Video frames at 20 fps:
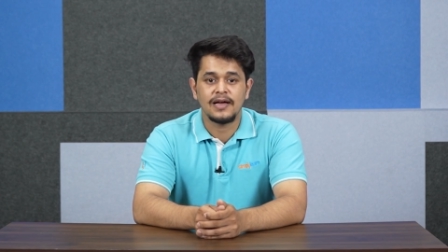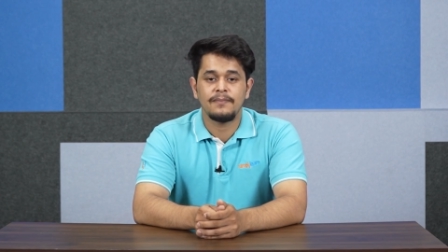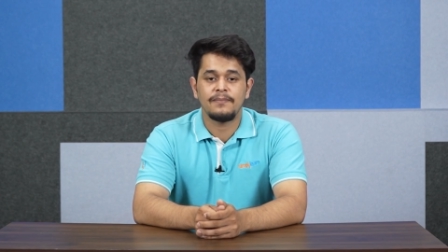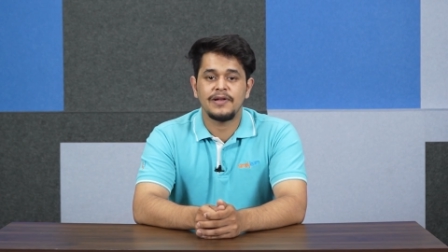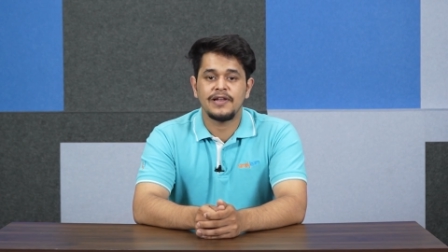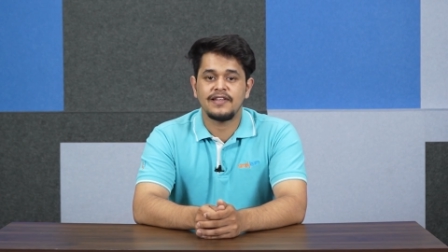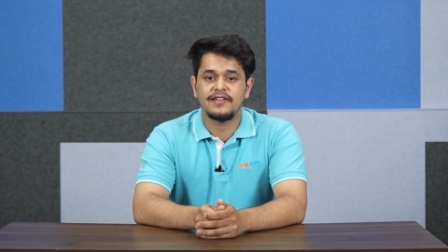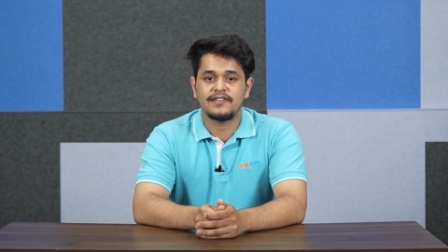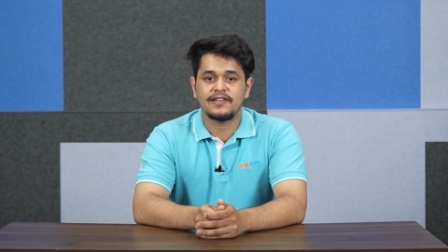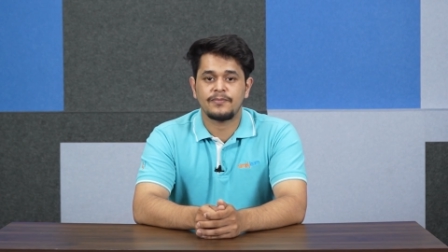
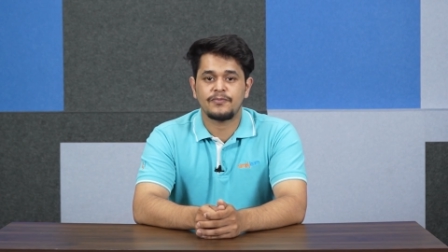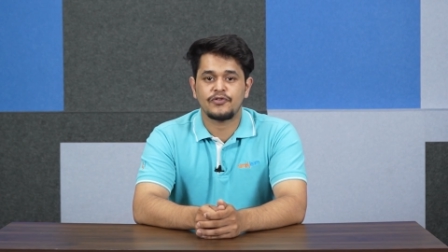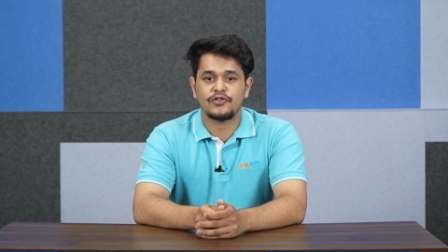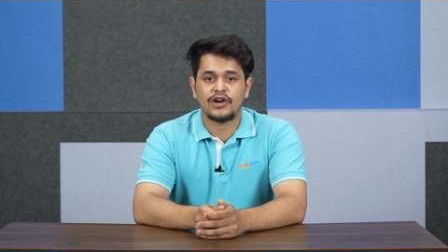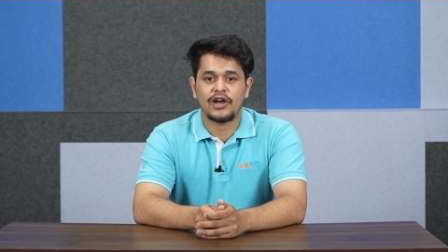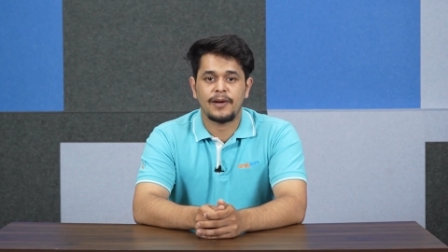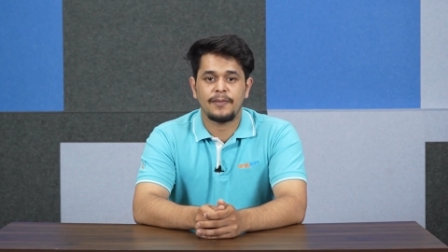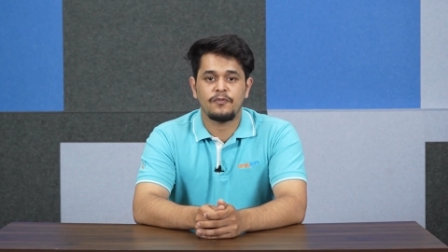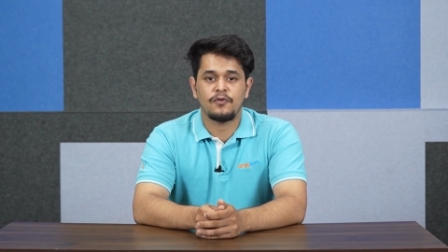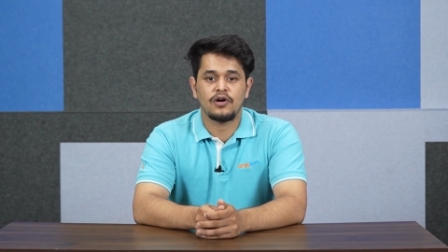please
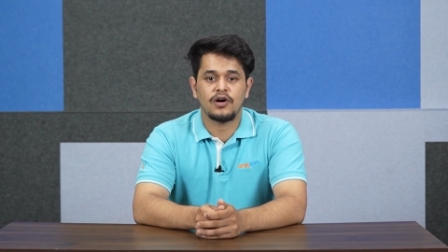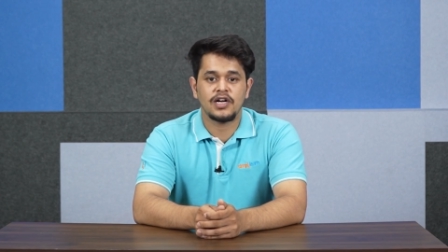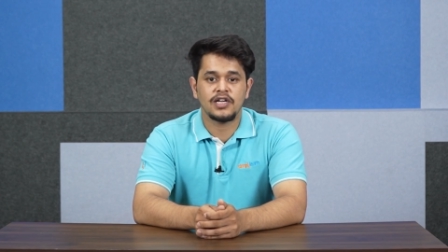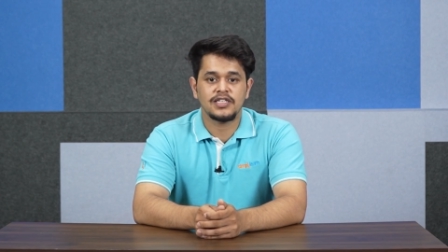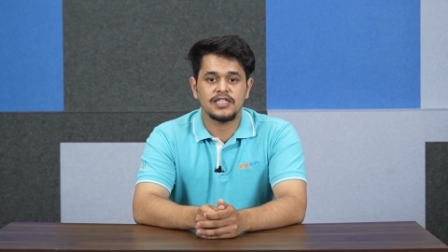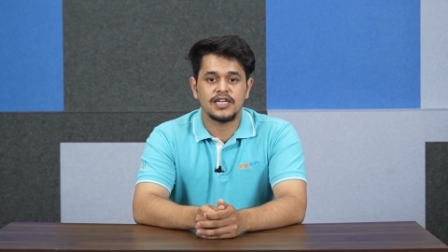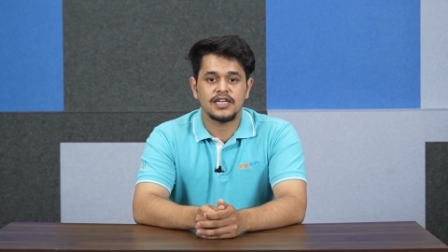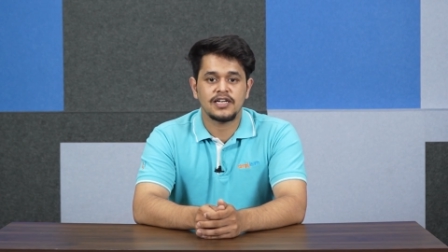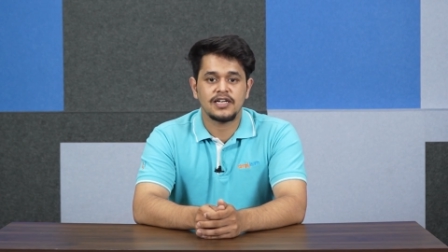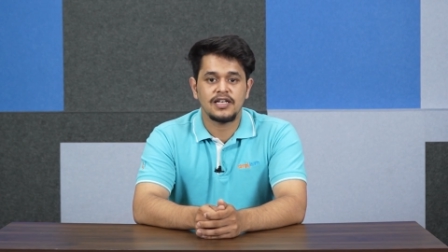subscribe to our
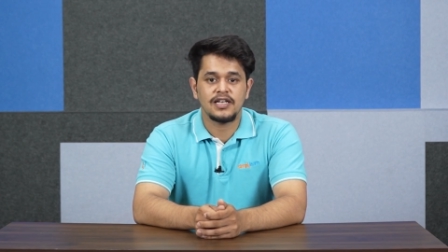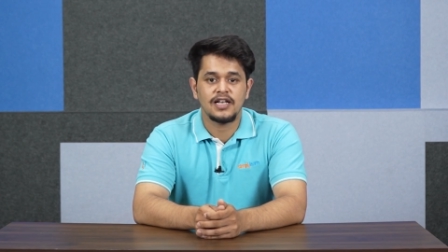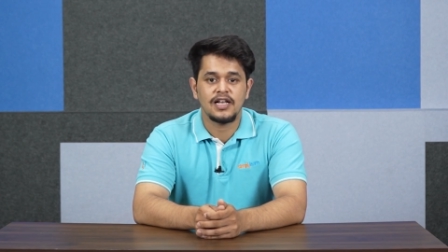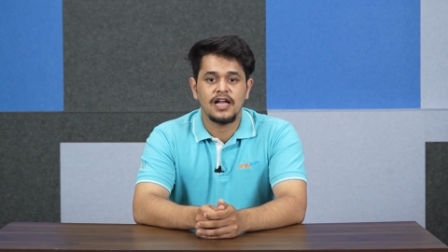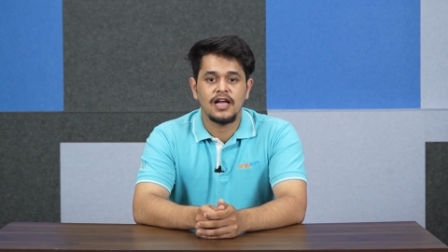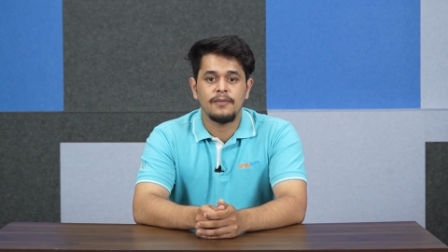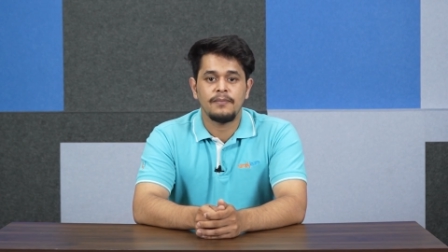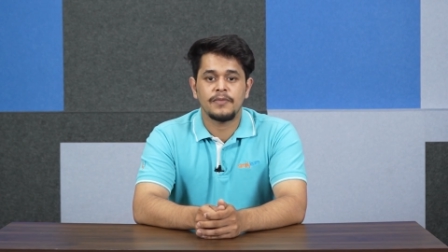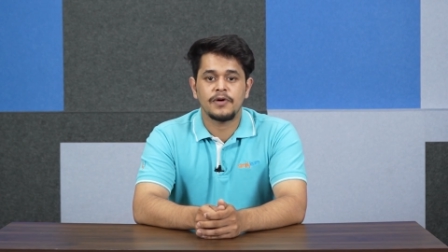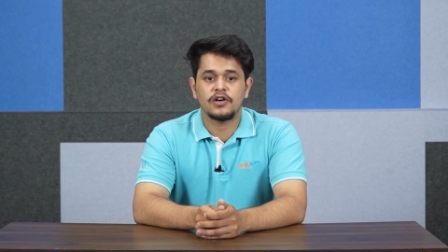channel
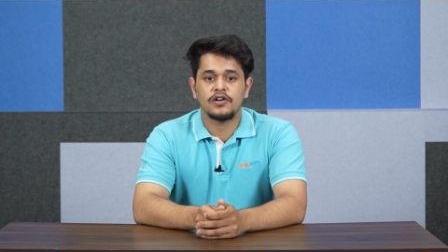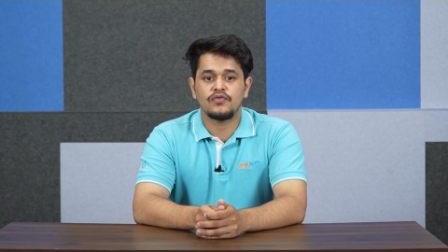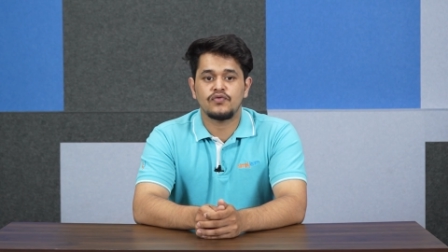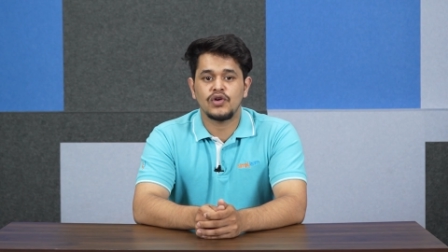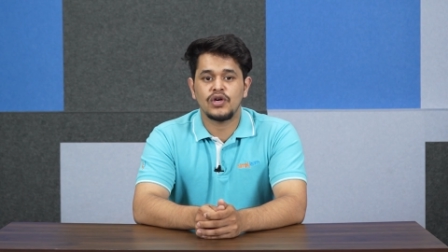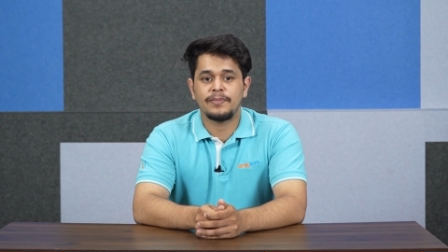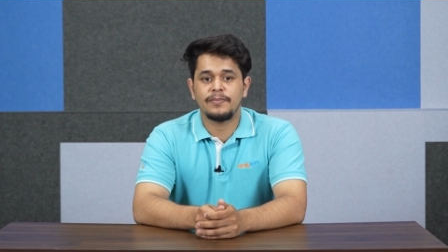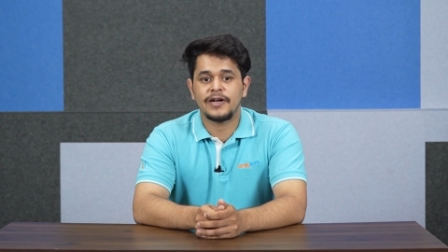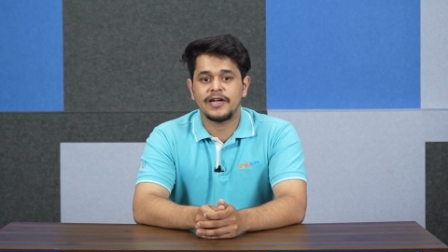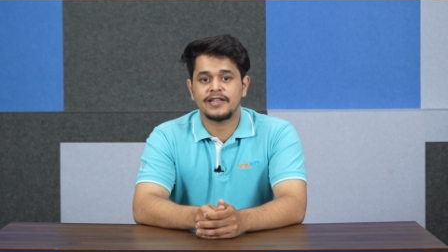because
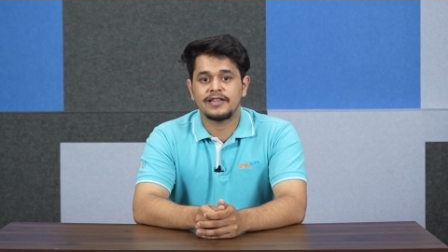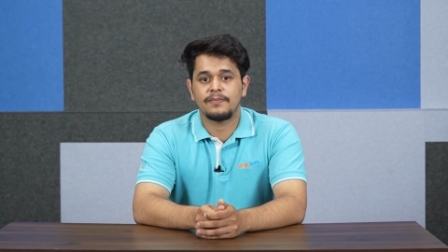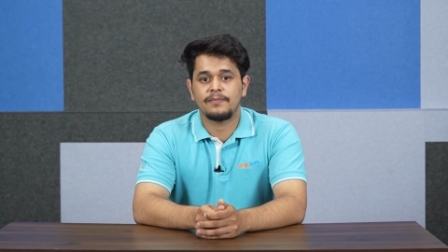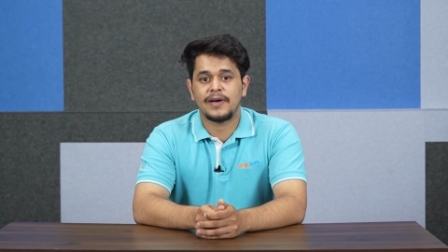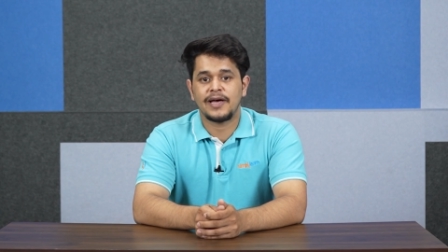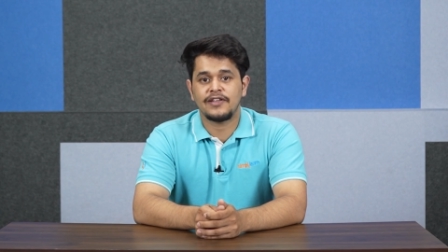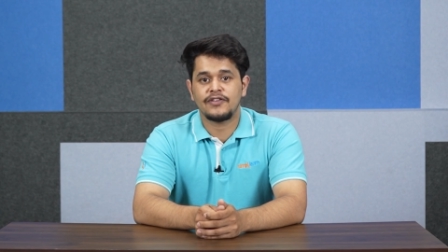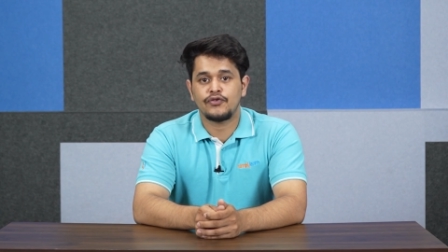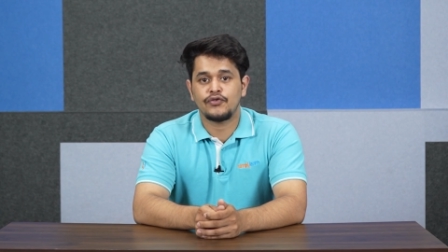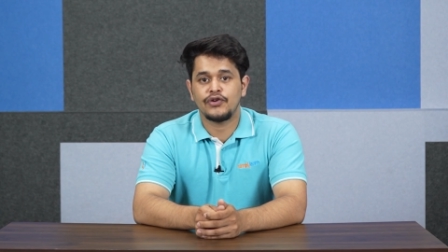we bring the
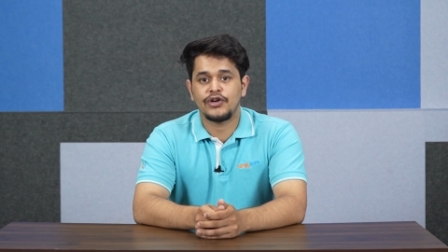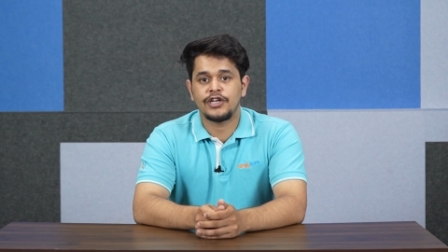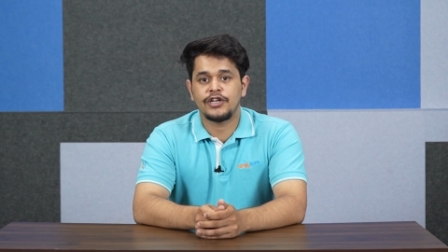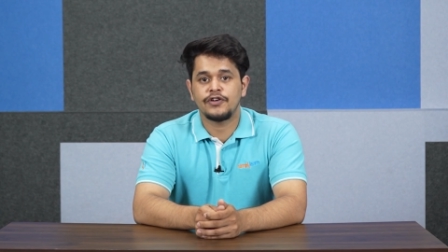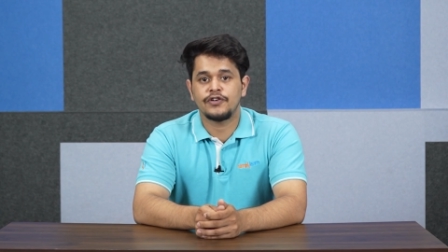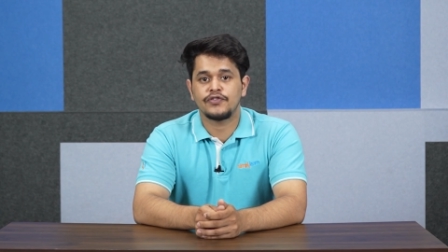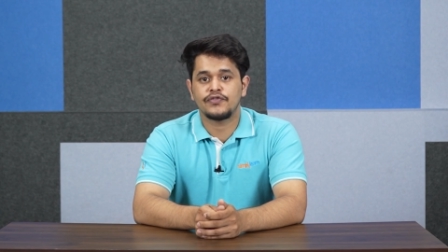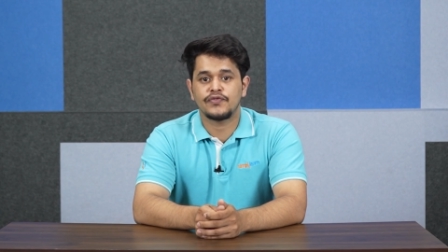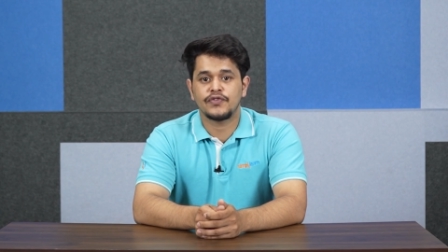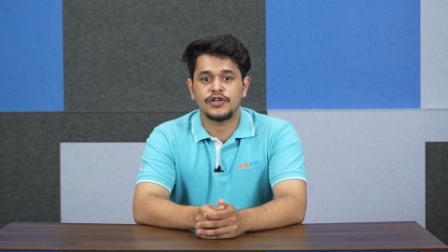best
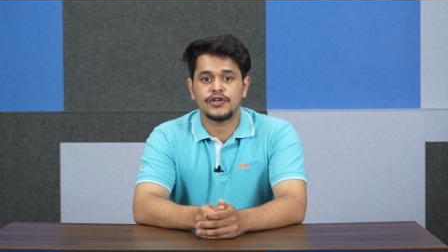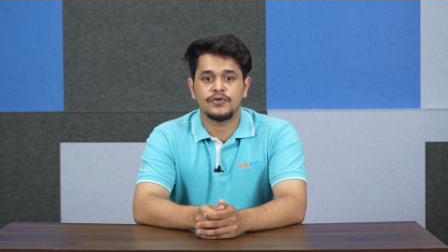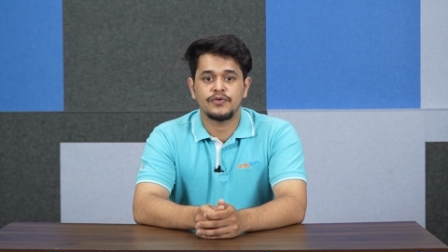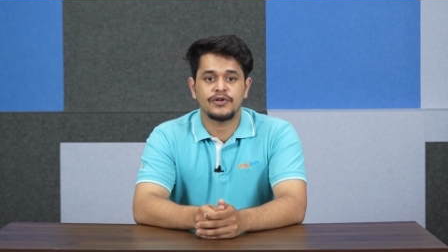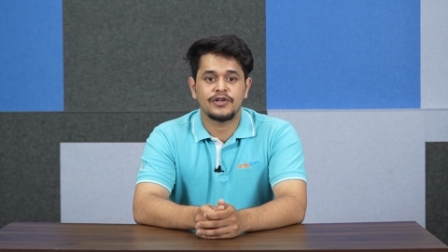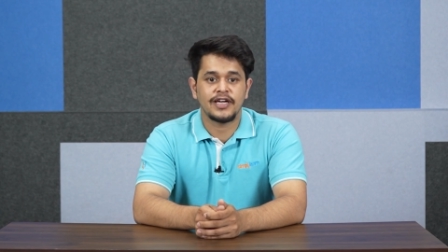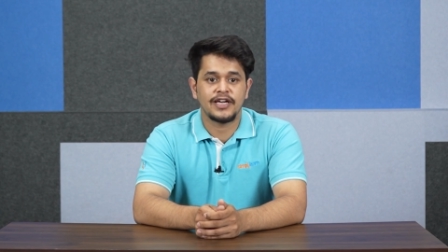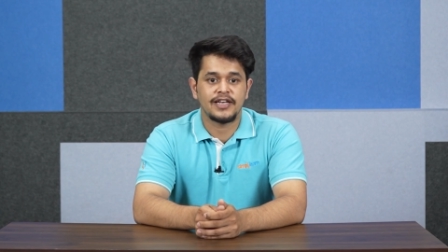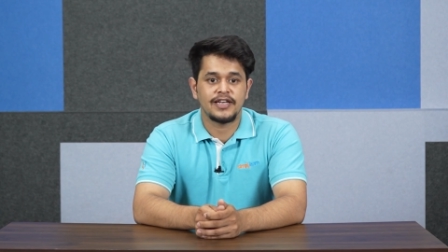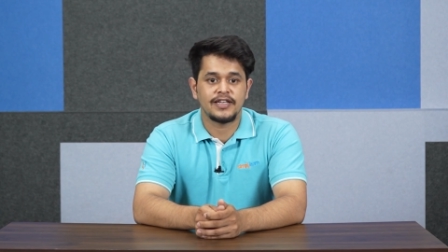videos for you
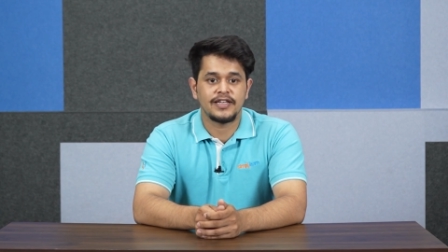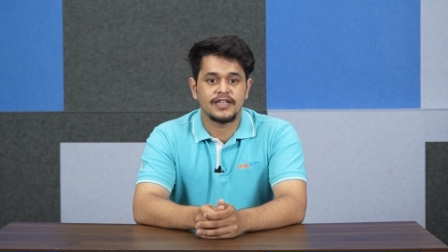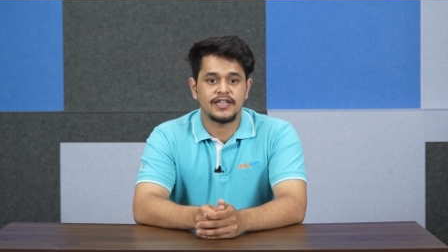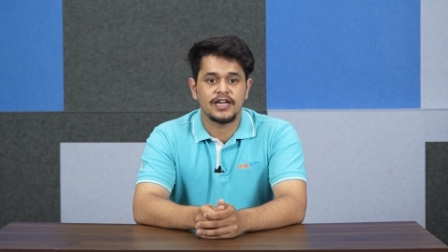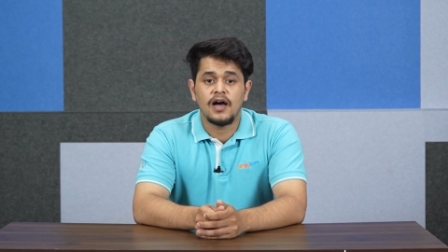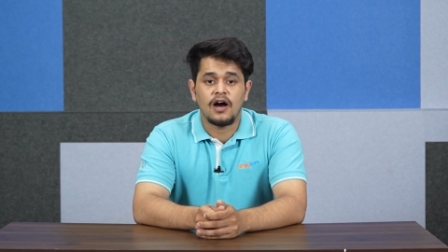daily.